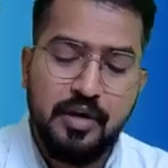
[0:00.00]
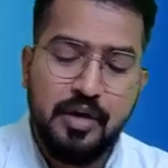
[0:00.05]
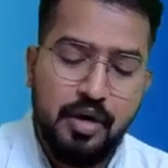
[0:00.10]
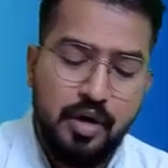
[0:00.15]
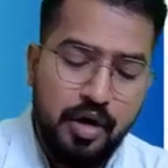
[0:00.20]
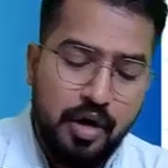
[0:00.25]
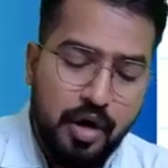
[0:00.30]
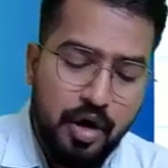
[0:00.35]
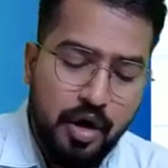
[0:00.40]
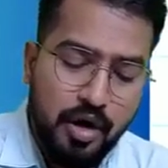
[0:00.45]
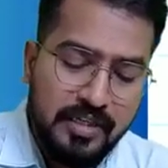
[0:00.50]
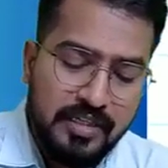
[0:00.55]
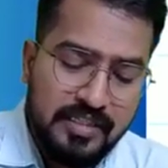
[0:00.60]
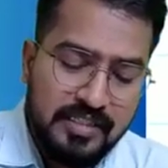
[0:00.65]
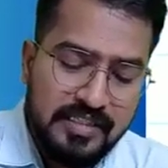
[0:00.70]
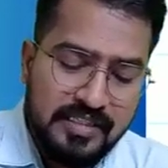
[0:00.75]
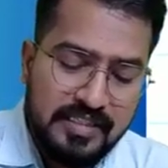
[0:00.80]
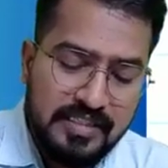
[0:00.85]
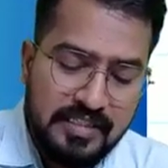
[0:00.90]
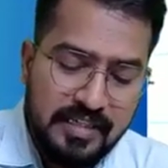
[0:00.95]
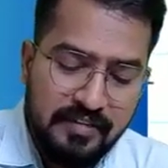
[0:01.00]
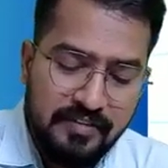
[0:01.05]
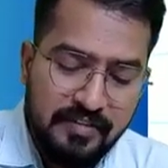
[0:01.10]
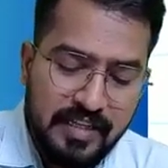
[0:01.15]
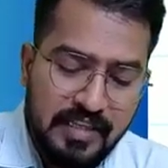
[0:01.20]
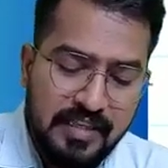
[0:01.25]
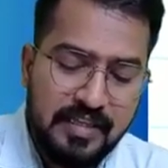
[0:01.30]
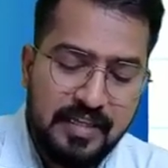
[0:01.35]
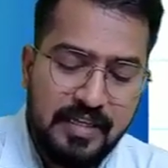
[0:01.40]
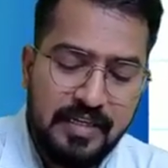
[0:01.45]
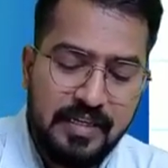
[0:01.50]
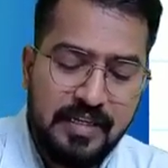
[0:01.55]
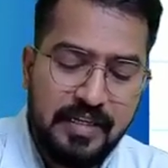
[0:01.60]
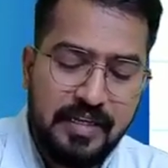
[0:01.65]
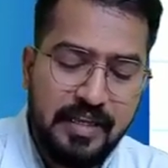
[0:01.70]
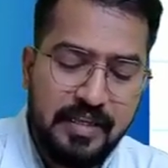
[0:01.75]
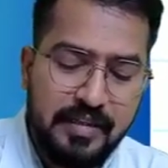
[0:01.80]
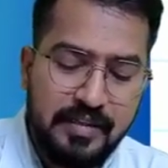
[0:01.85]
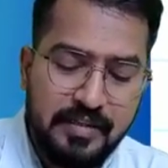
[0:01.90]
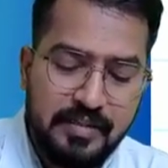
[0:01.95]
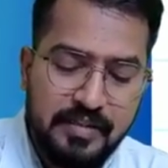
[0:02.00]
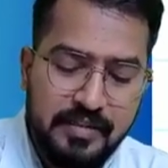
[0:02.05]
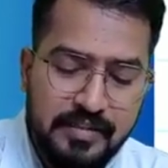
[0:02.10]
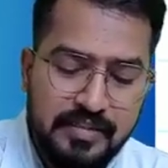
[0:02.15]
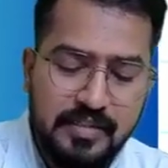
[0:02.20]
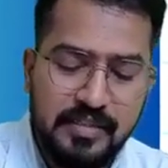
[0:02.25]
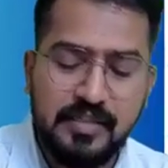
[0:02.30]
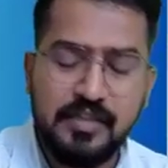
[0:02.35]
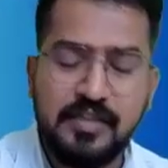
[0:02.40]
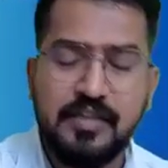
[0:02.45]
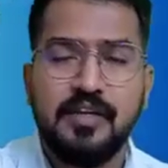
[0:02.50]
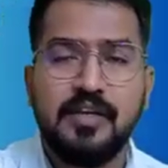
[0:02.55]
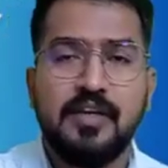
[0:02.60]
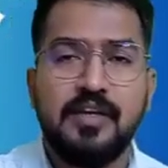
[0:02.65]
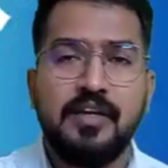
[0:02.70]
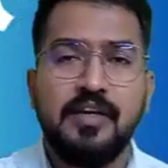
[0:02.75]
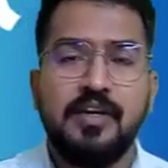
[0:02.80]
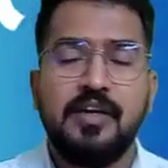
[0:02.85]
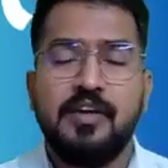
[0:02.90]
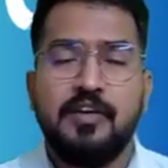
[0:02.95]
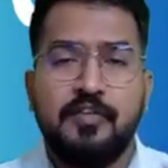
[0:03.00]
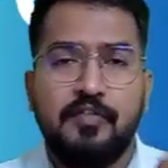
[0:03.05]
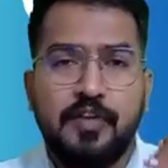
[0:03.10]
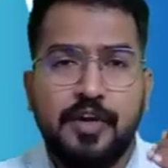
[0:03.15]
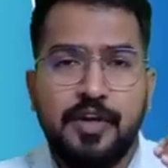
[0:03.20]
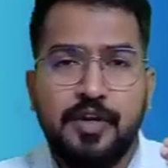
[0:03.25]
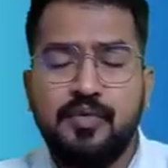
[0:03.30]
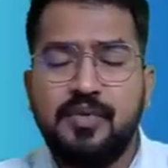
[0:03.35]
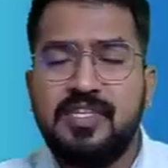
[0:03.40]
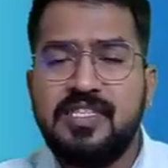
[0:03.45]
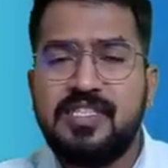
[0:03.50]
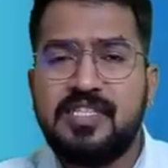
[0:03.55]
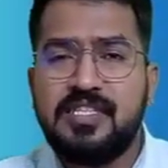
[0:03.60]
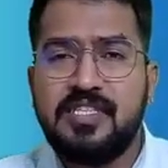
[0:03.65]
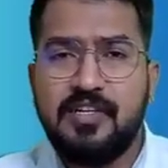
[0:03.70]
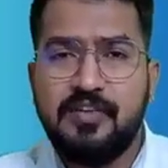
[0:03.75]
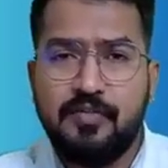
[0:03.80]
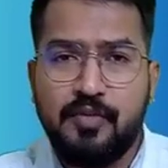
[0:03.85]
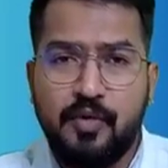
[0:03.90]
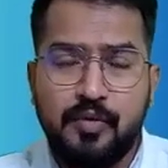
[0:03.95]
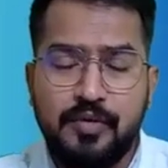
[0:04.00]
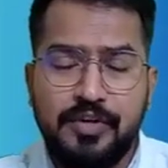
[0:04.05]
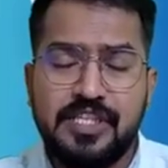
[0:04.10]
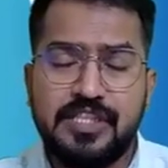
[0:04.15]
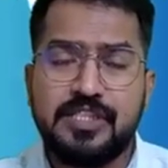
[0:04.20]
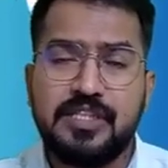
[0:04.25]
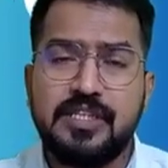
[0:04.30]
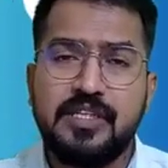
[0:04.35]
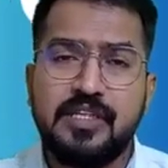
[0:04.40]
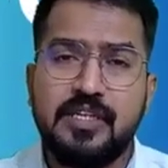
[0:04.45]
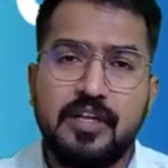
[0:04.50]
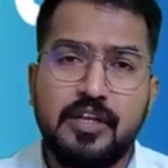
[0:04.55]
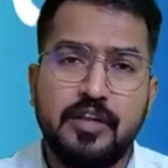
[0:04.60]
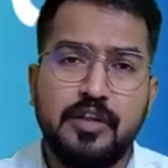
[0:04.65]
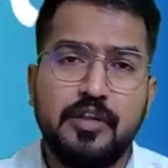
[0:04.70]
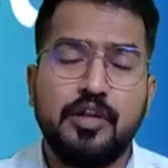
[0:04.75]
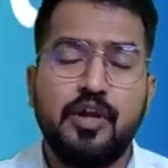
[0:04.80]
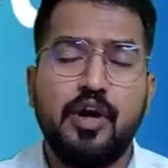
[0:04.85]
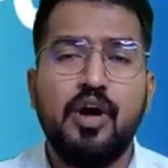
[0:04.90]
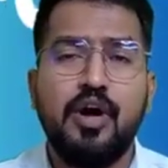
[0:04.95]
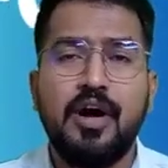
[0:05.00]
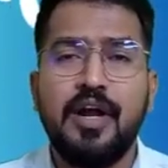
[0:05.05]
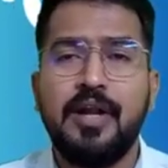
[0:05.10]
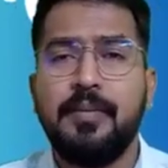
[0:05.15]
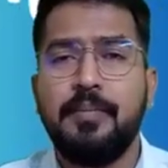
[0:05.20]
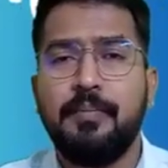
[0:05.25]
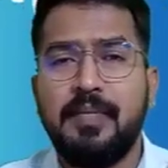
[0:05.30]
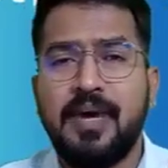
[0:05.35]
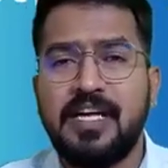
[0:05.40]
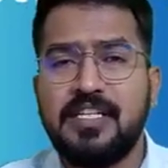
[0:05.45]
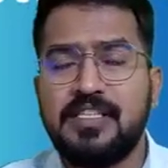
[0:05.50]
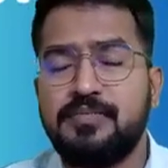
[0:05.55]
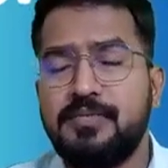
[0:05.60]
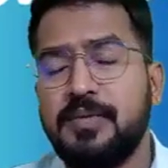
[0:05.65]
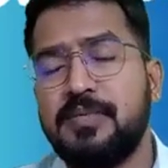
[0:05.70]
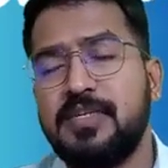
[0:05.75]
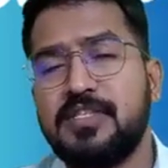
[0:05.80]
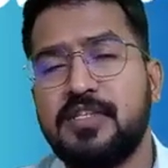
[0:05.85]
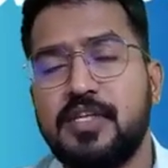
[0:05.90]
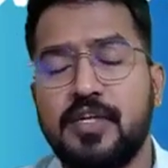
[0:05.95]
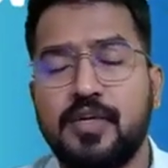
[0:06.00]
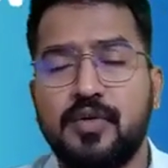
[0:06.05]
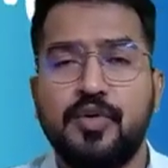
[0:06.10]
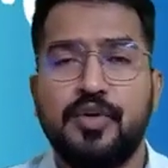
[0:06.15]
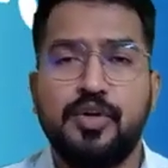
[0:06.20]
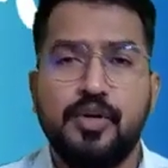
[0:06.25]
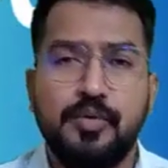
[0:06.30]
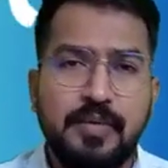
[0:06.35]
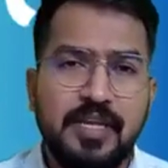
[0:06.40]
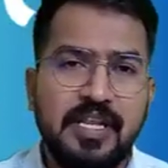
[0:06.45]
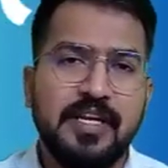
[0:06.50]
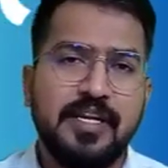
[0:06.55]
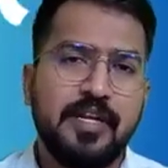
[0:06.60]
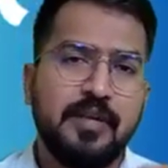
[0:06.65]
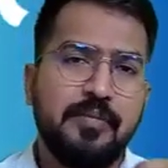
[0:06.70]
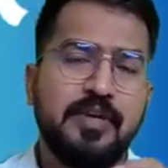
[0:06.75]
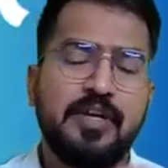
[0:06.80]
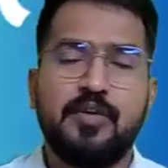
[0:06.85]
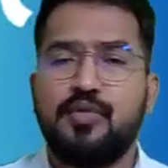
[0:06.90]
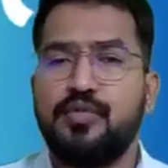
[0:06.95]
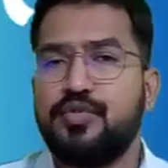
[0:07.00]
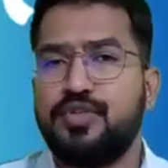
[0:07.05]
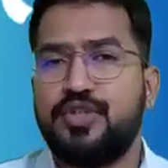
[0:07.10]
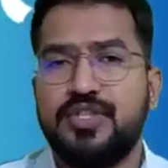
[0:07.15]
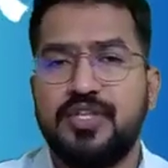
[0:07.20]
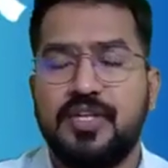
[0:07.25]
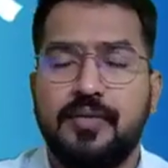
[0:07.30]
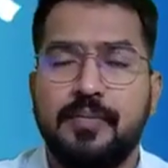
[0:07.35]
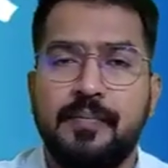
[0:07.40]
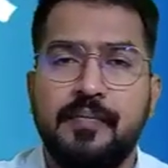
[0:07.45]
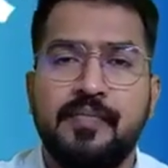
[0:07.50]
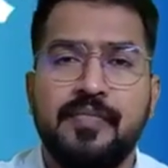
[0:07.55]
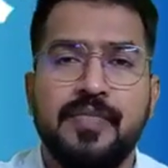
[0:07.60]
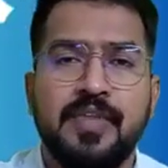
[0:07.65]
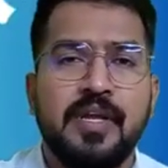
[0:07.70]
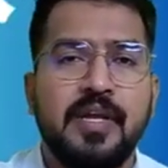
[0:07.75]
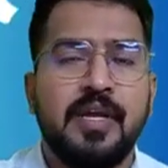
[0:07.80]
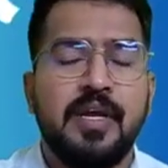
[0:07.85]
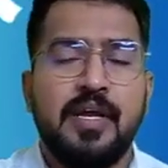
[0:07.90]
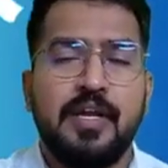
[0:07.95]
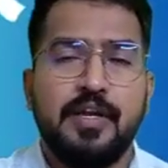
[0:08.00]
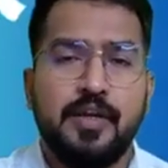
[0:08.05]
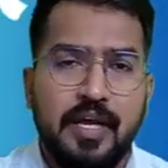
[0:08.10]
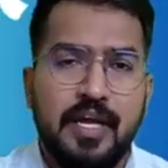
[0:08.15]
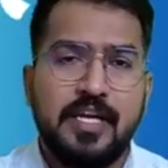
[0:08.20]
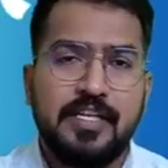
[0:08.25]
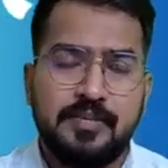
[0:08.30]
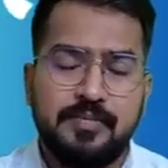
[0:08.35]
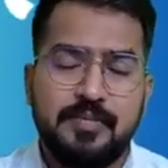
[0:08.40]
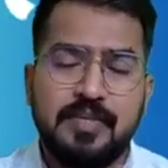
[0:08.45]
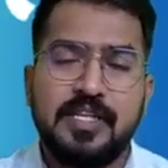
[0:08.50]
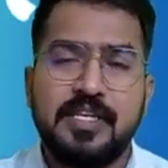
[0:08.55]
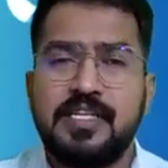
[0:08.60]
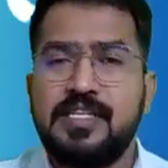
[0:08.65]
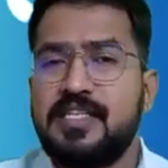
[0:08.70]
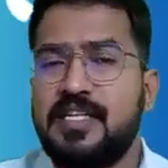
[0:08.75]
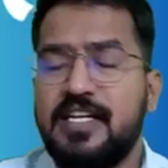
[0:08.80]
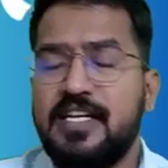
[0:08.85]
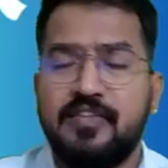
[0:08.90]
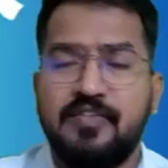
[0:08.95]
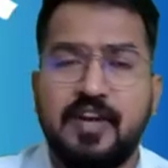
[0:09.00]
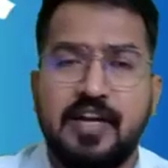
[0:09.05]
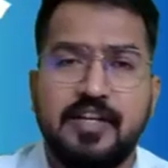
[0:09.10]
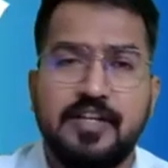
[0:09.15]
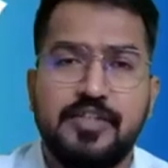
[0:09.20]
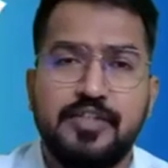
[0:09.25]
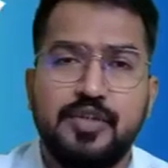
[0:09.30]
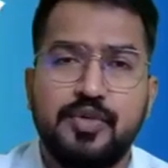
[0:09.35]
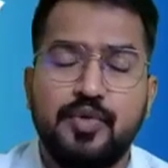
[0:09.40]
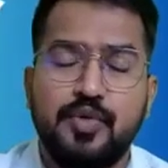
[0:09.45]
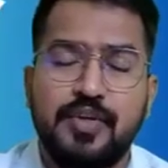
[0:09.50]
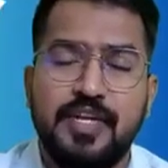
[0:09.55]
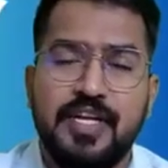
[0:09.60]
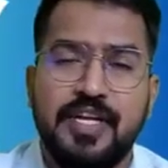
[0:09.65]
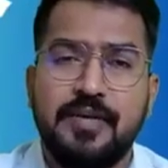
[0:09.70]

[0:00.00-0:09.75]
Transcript: on 7th and 8th, see, for you in CA Foundation, law and maths papers are going to be little bit crucial as per the deciding factors, you know that.